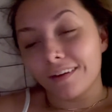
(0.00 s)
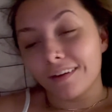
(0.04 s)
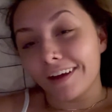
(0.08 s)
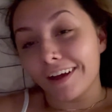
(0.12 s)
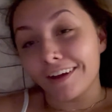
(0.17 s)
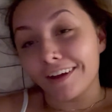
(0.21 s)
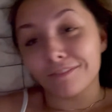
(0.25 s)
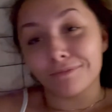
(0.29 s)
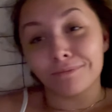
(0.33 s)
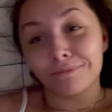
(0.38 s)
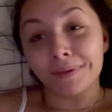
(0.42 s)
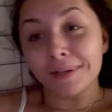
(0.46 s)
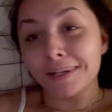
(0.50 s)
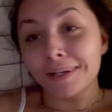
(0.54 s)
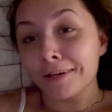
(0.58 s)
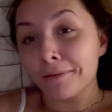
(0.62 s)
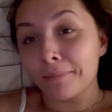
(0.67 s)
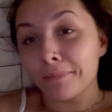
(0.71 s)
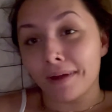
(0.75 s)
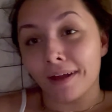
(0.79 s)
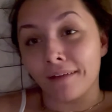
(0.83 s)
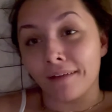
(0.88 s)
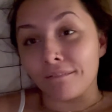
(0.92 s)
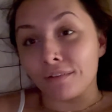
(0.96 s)
I've been up
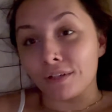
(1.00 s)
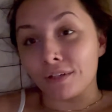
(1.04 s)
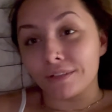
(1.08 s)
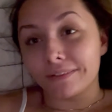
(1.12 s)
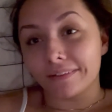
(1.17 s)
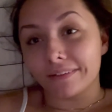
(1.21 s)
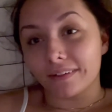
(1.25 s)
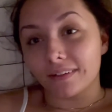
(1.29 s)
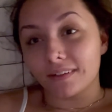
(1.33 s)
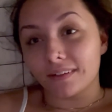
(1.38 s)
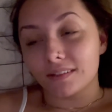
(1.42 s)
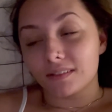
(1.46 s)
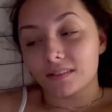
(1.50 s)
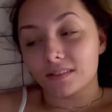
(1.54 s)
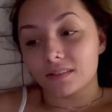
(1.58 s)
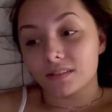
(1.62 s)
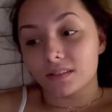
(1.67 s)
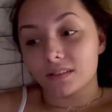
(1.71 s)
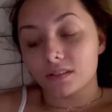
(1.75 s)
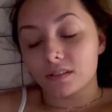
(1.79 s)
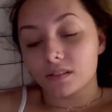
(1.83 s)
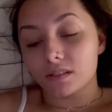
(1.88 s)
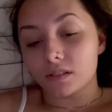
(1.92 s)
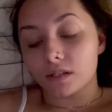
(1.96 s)
ever since,
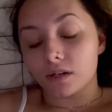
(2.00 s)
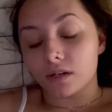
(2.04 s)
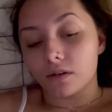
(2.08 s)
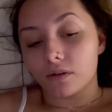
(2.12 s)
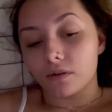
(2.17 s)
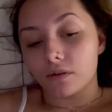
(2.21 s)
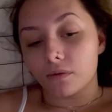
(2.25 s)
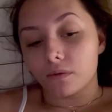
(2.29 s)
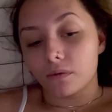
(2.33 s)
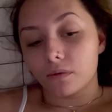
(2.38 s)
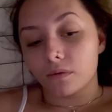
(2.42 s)
so